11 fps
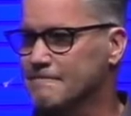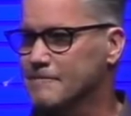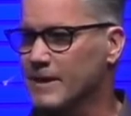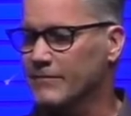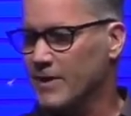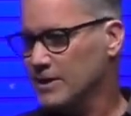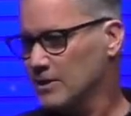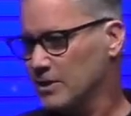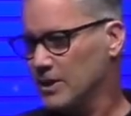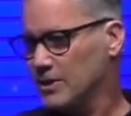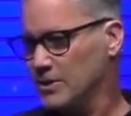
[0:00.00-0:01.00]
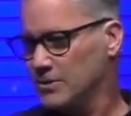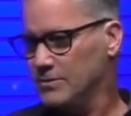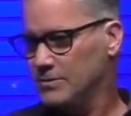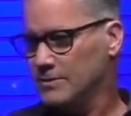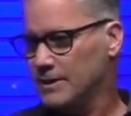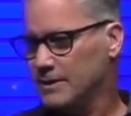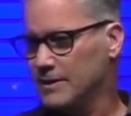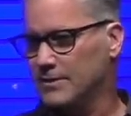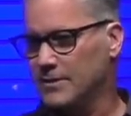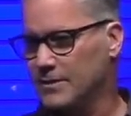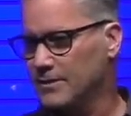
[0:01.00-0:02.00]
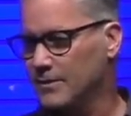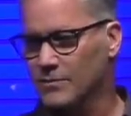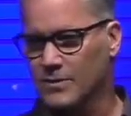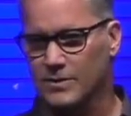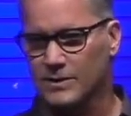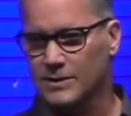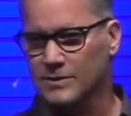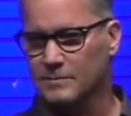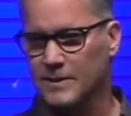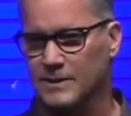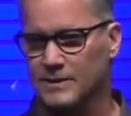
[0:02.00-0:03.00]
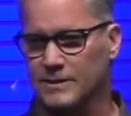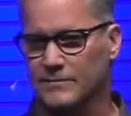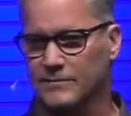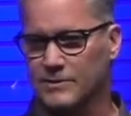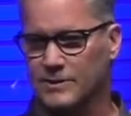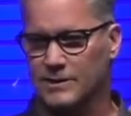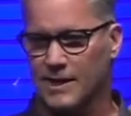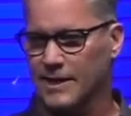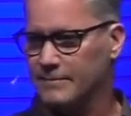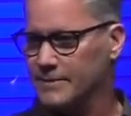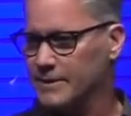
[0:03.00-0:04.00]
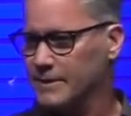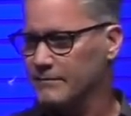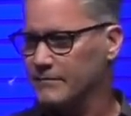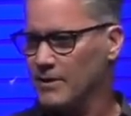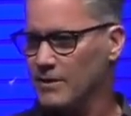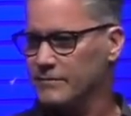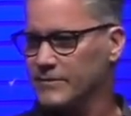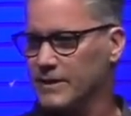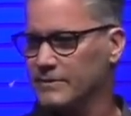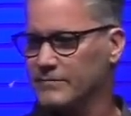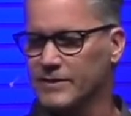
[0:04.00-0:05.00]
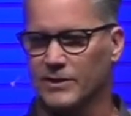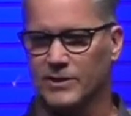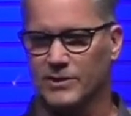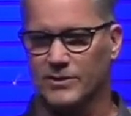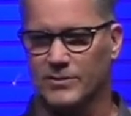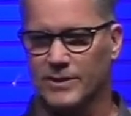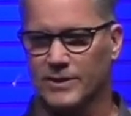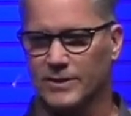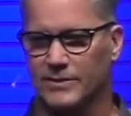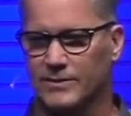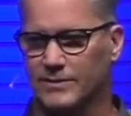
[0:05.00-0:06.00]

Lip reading: If I look at you like you're a worthless piece of slime that evolved out of the goo and you're